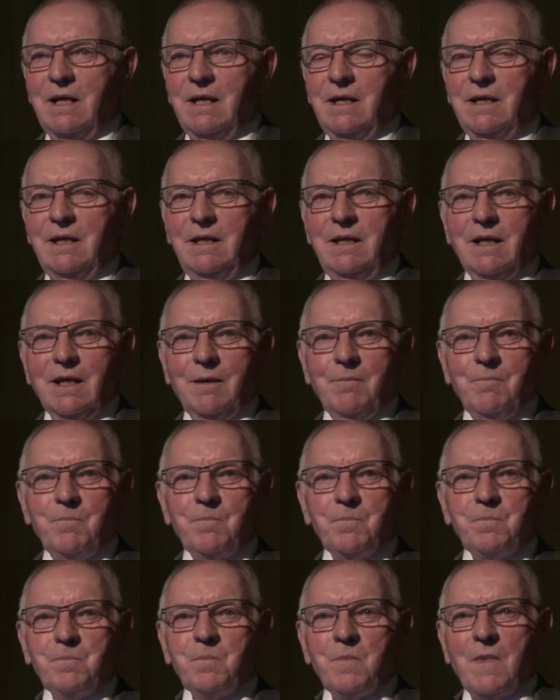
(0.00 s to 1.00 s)
he
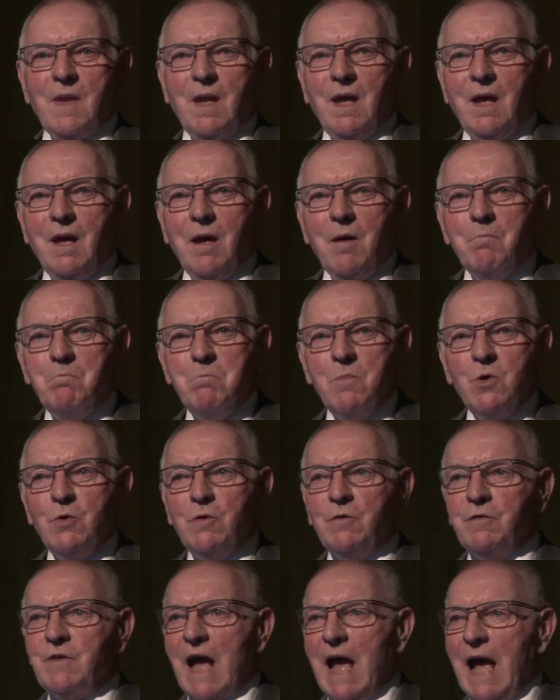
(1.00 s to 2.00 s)

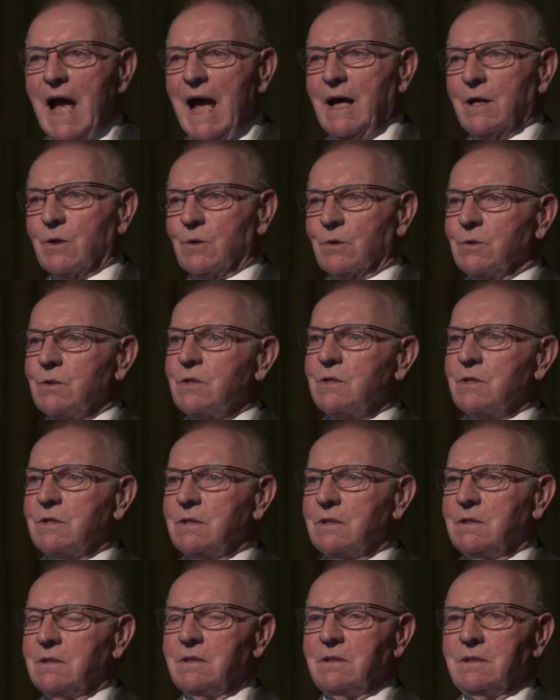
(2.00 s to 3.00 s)
moved house
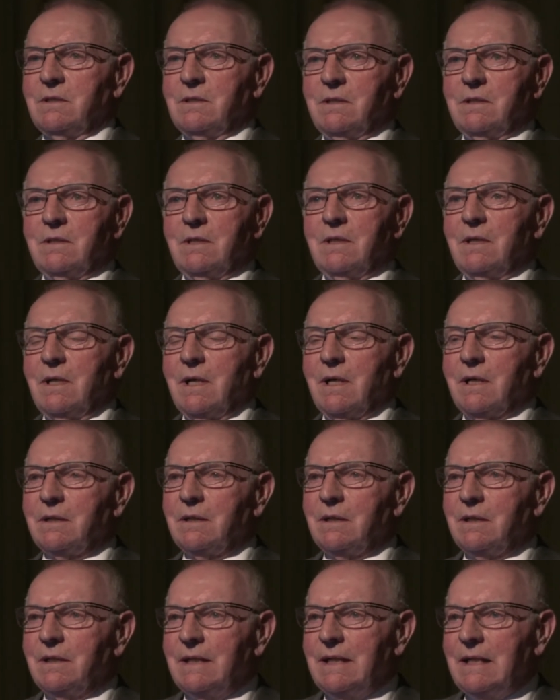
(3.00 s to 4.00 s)

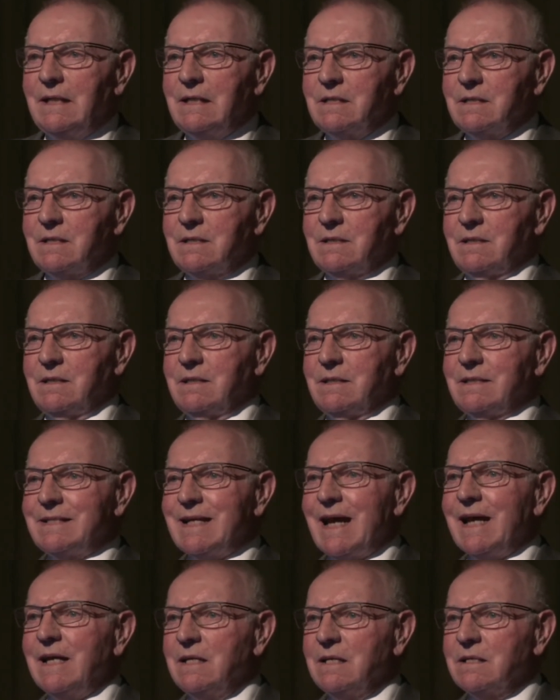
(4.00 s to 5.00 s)
at least
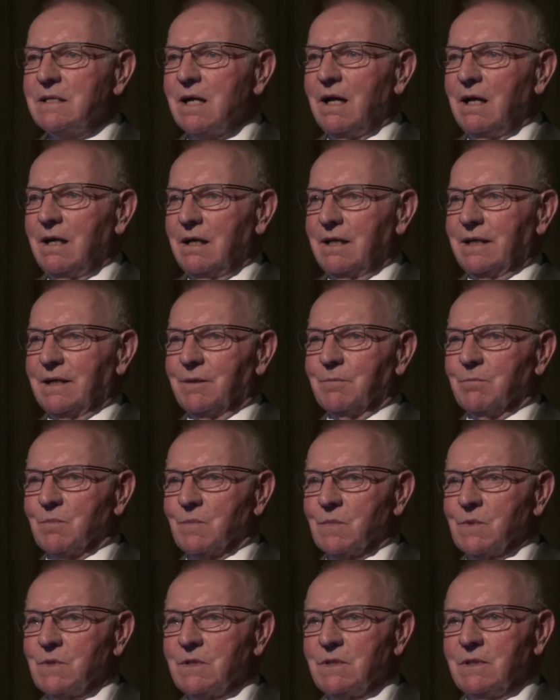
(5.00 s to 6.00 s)
10
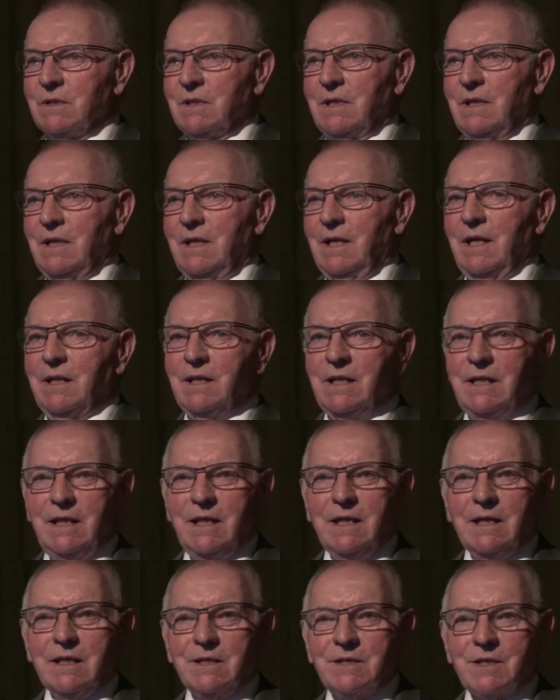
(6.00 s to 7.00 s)
times in the
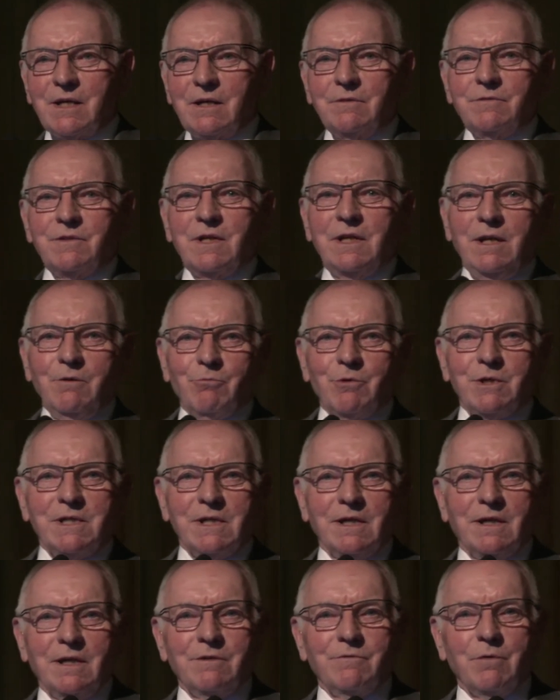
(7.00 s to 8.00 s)
years after he
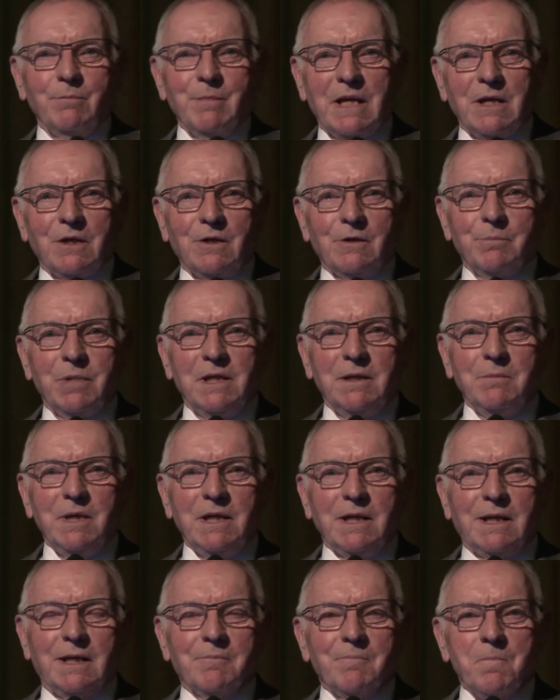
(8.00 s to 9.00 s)
retired from
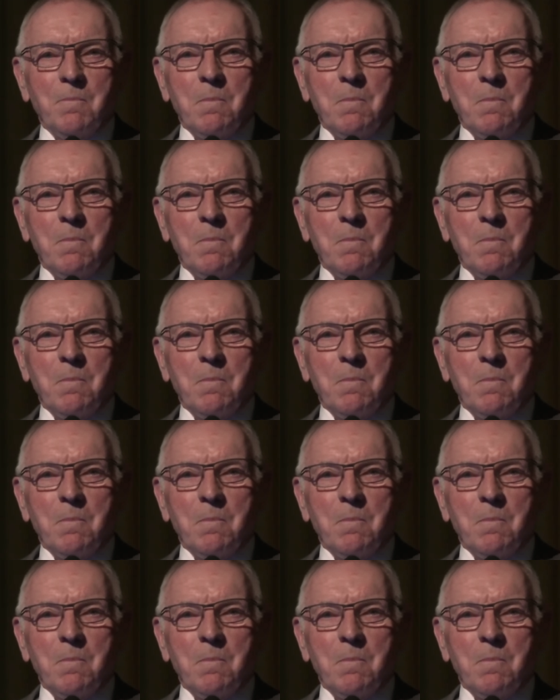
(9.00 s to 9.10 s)
NRPB.